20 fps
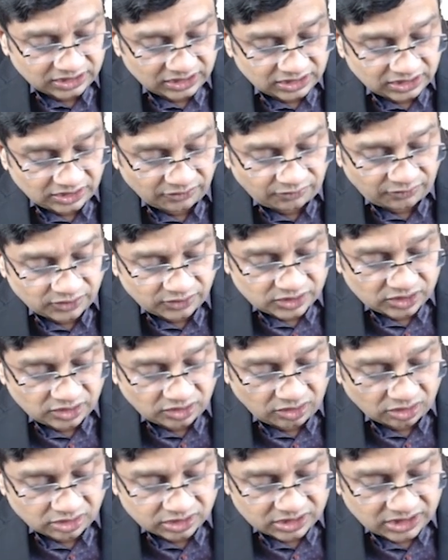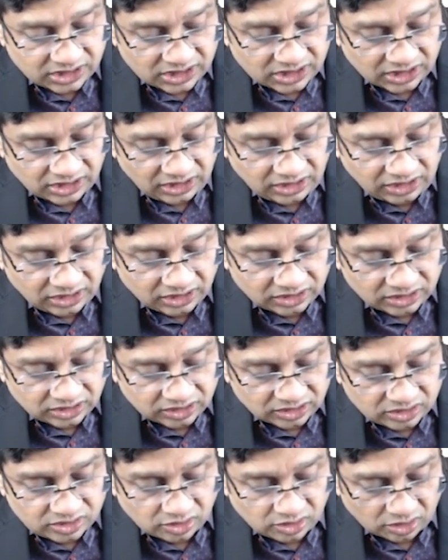The physiological
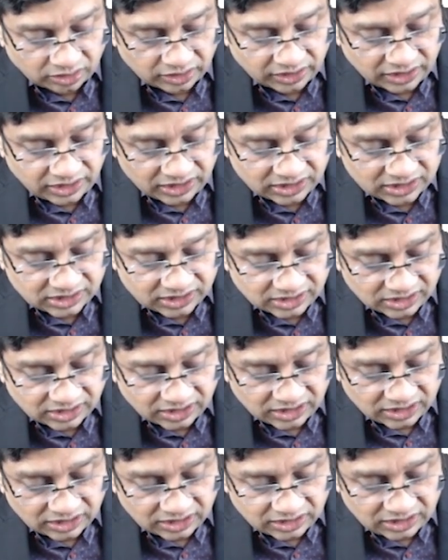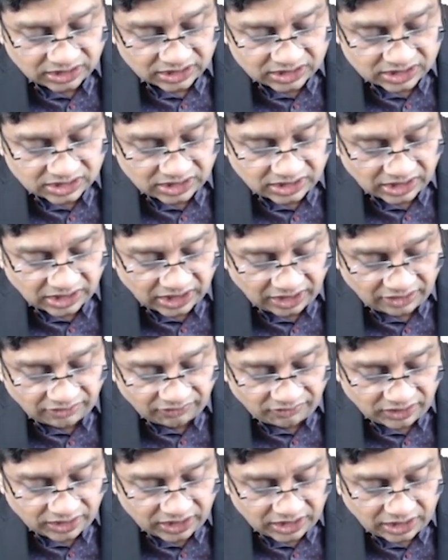jaundice, this
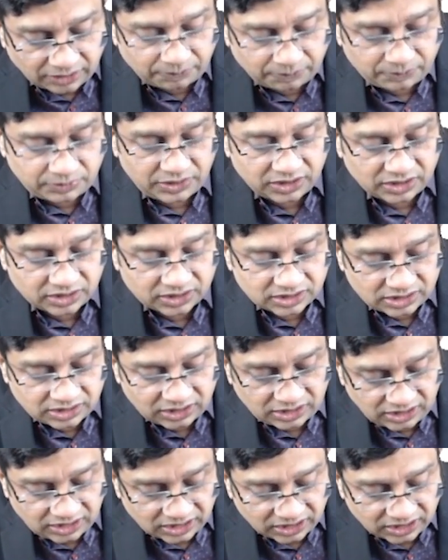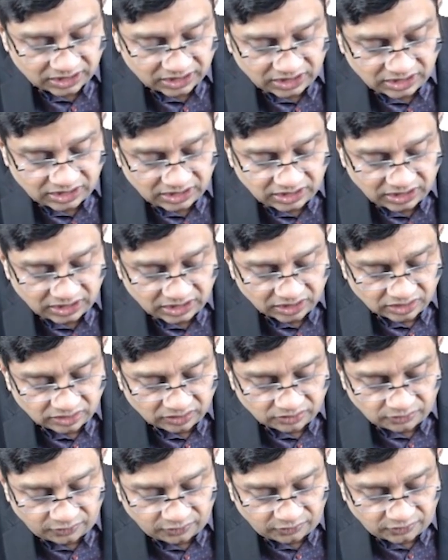never appears in the
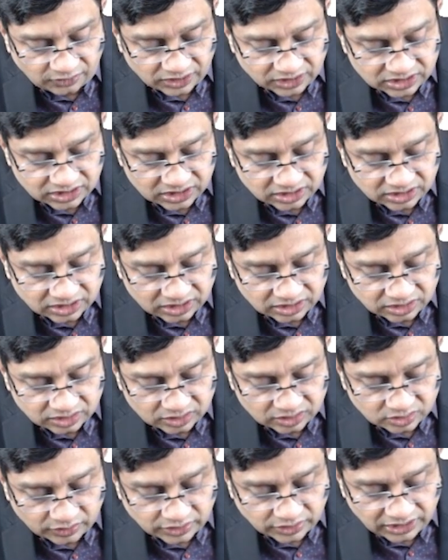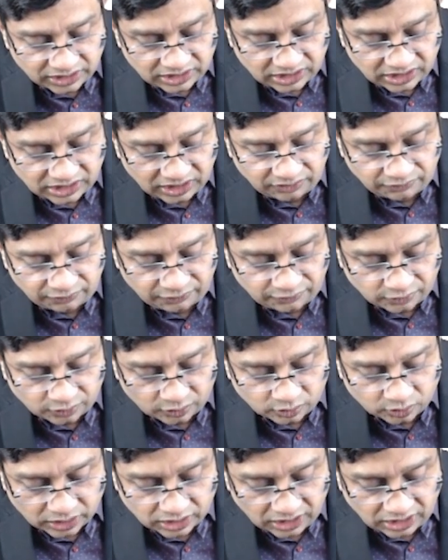first
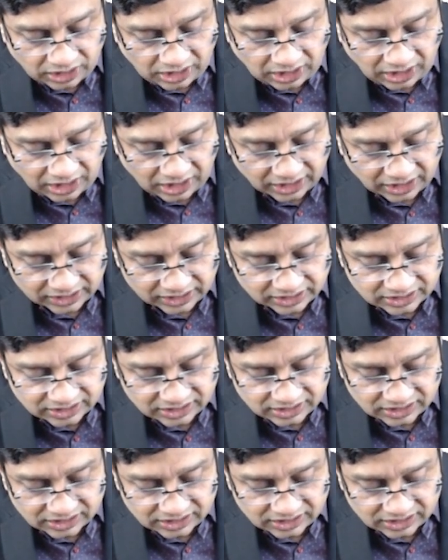24 hours,